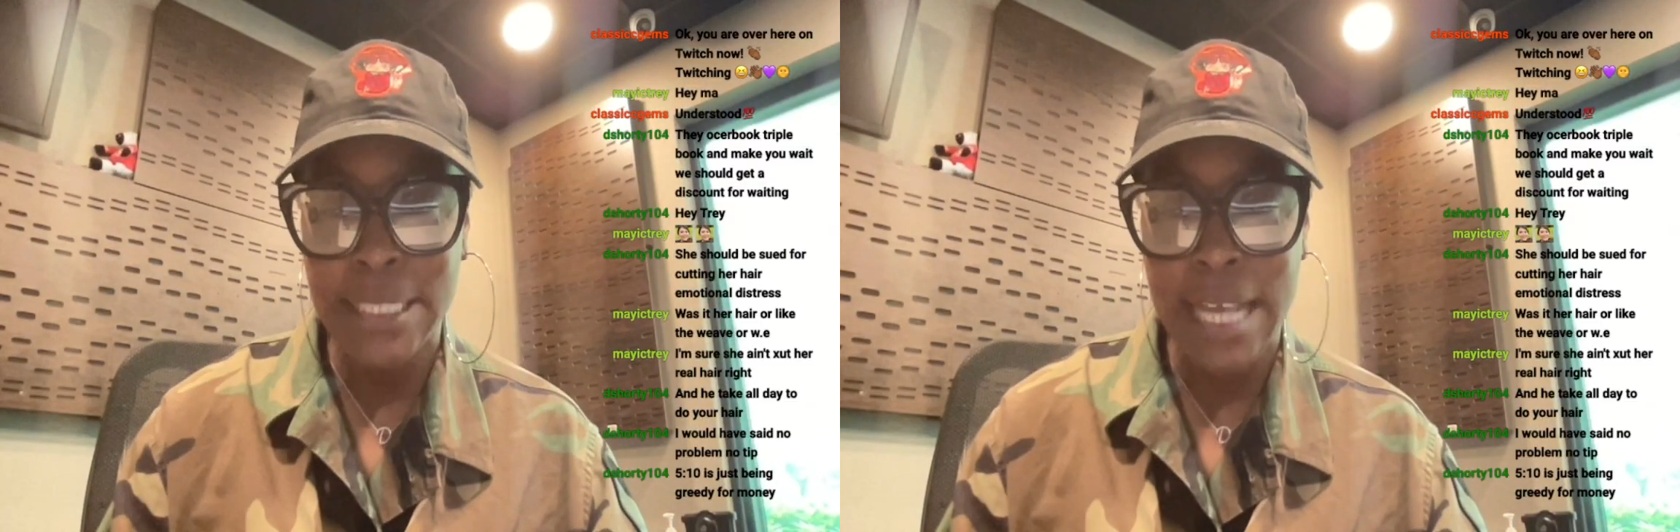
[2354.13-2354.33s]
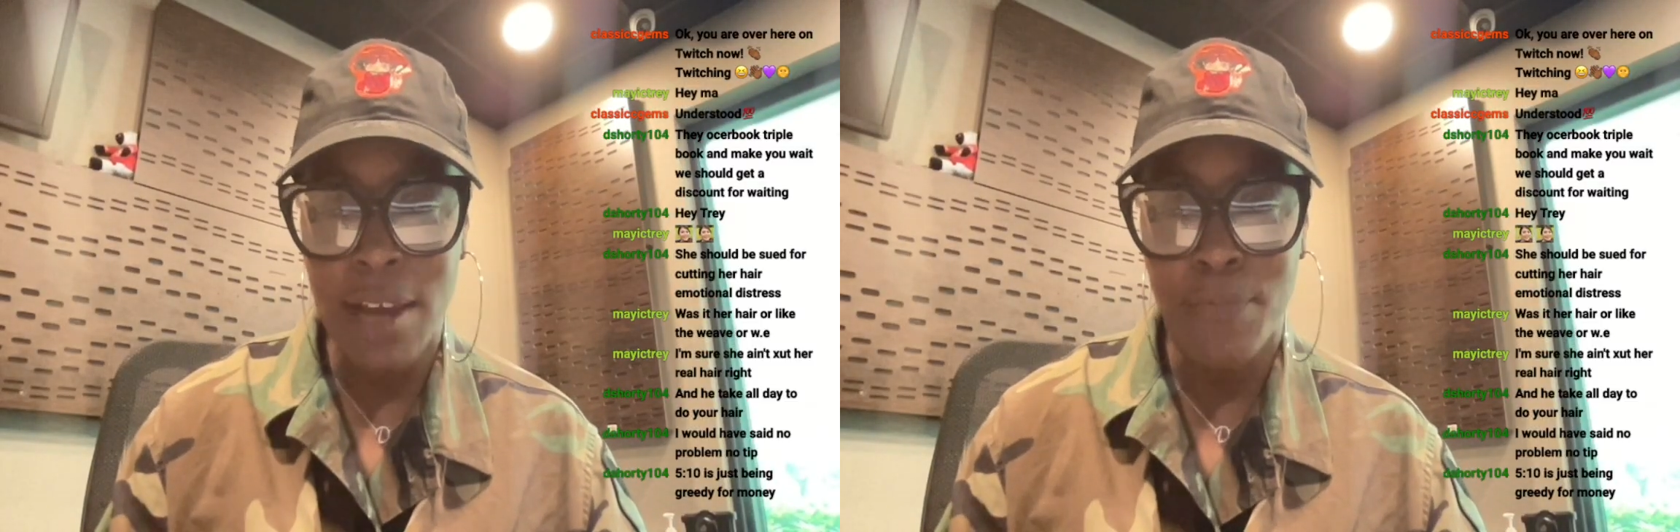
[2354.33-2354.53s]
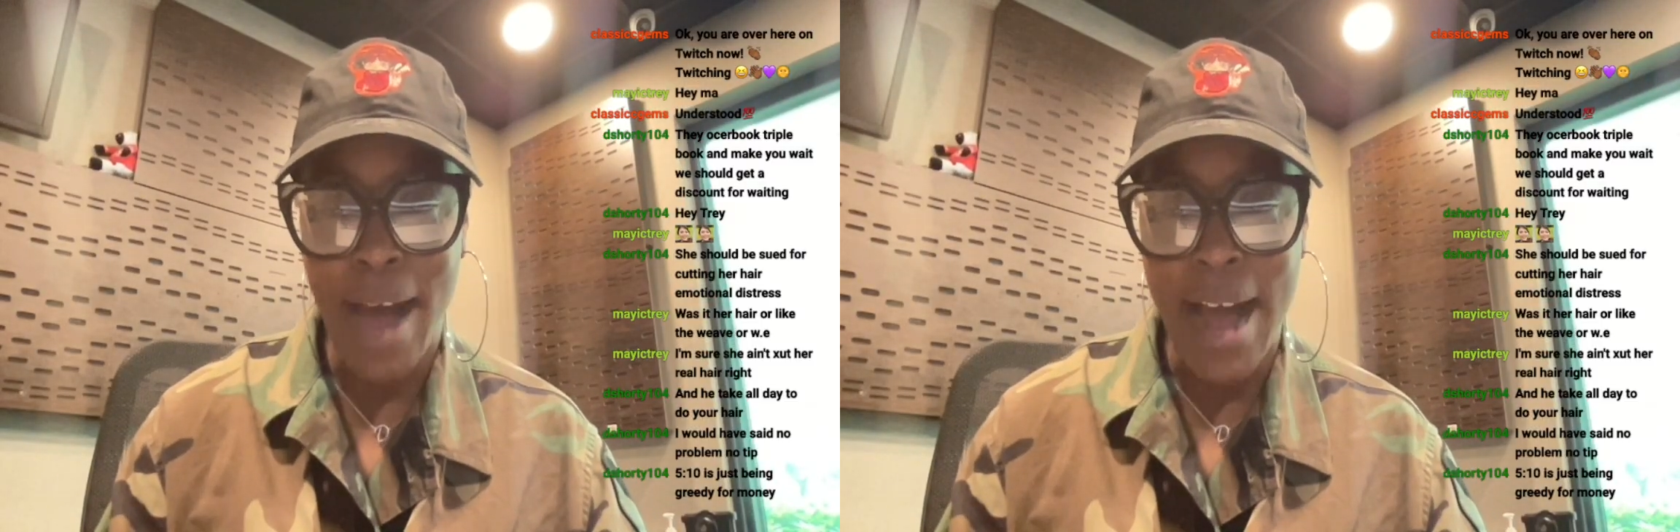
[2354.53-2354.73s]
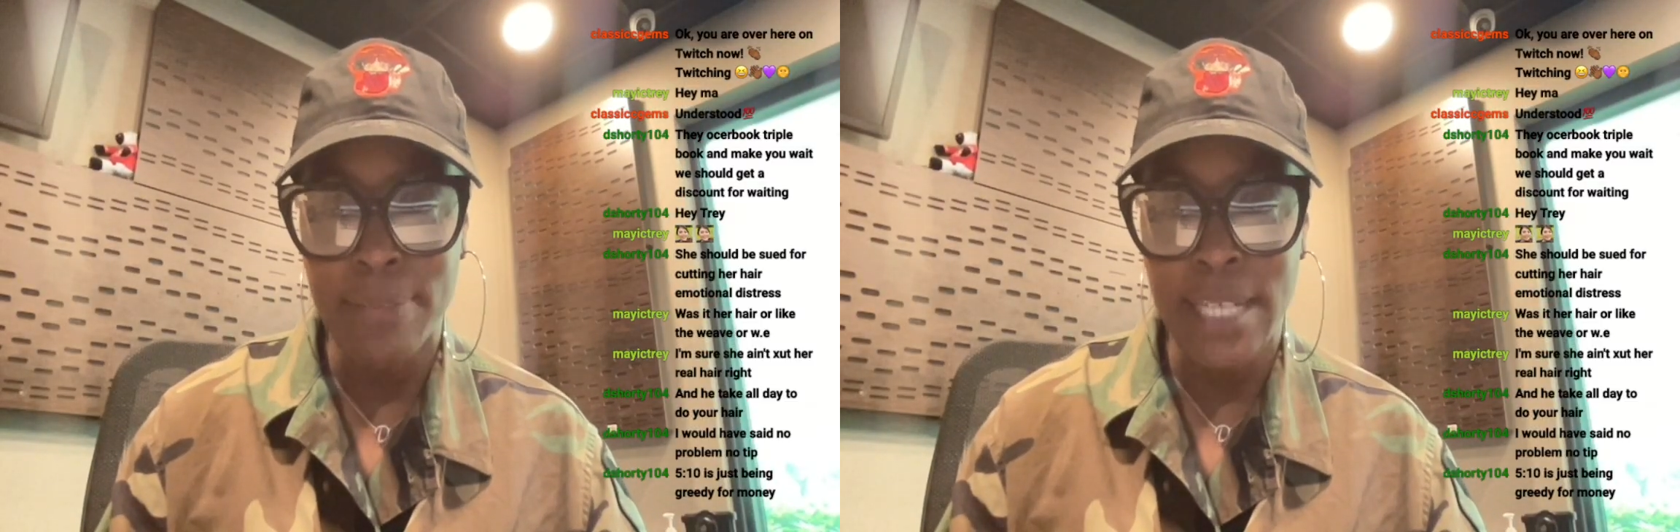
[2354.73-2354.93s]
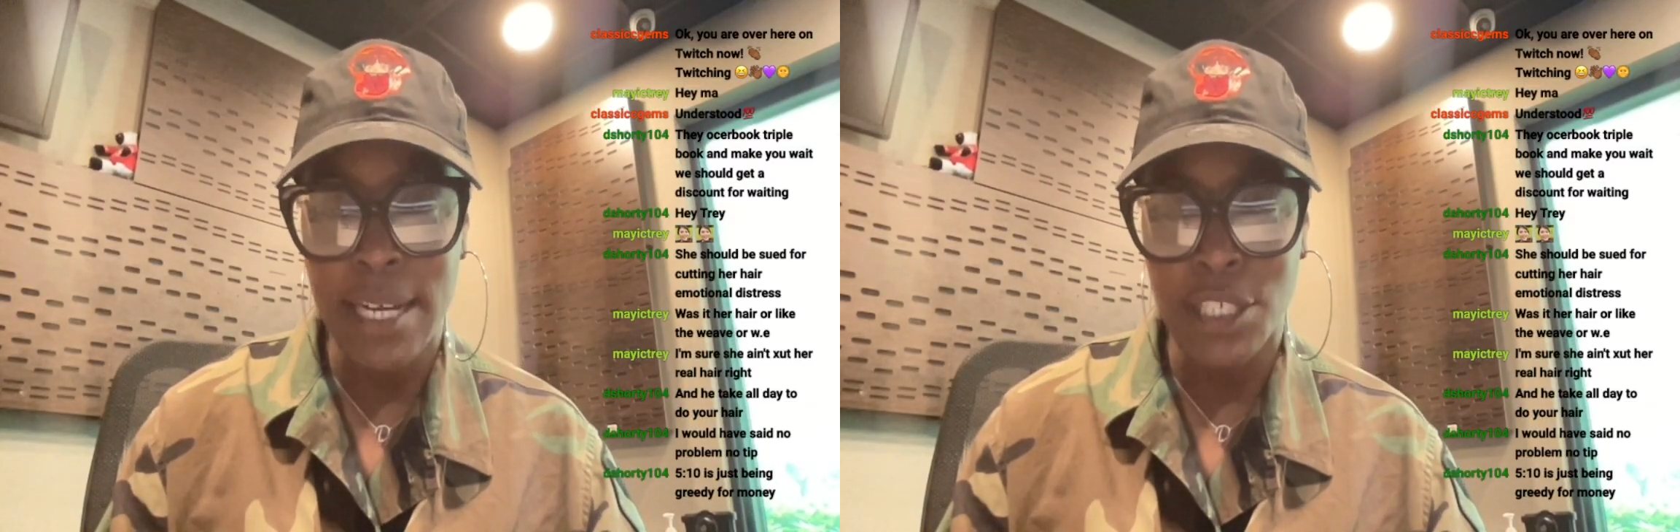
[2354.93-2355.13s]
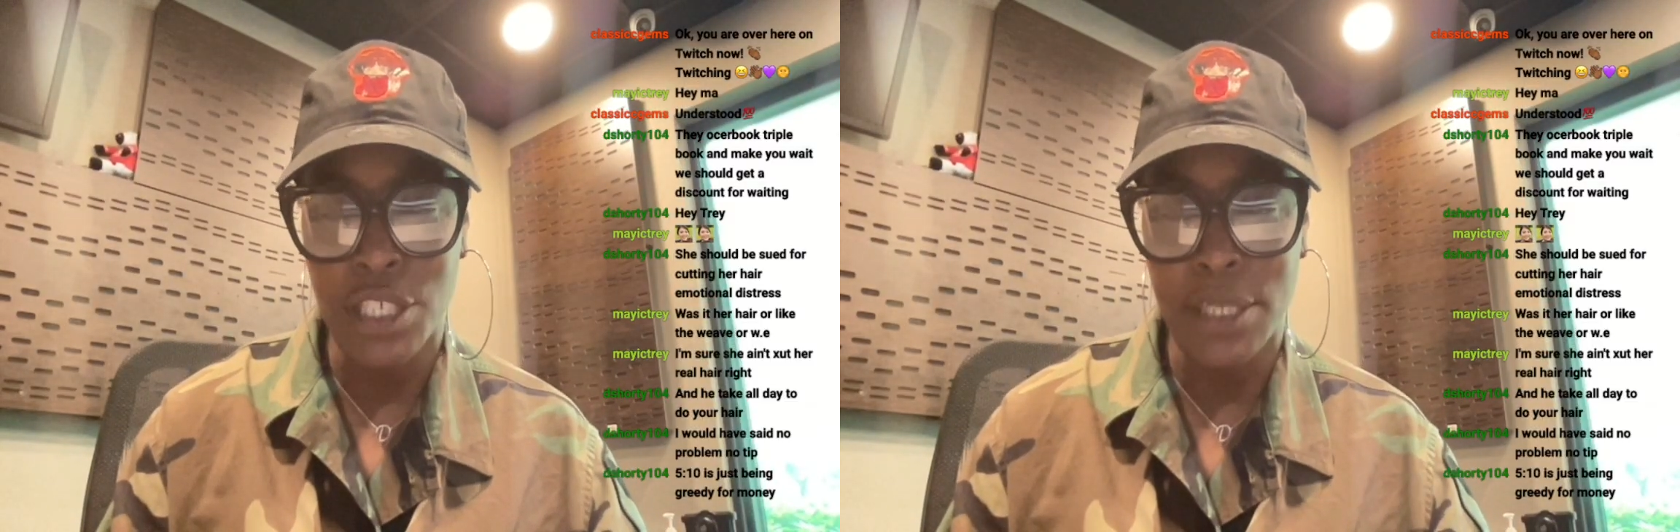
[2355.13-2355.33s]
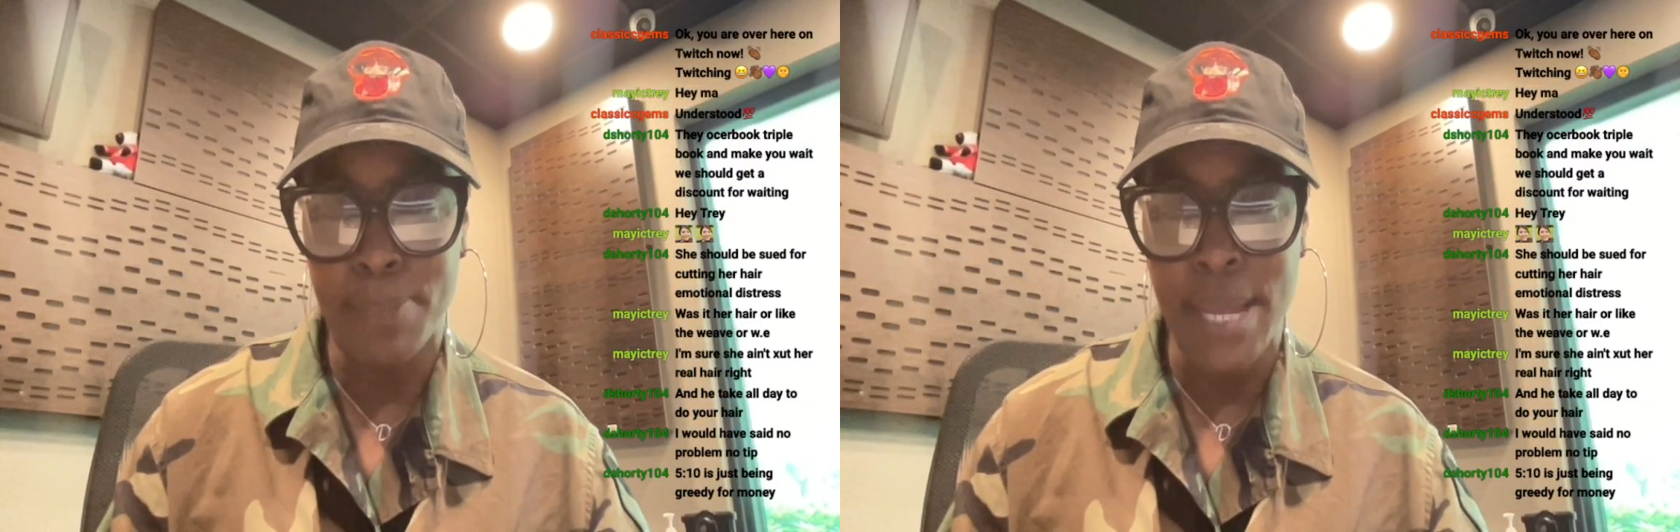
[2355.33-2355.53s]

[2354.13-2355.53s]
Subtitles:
said 5:10 is just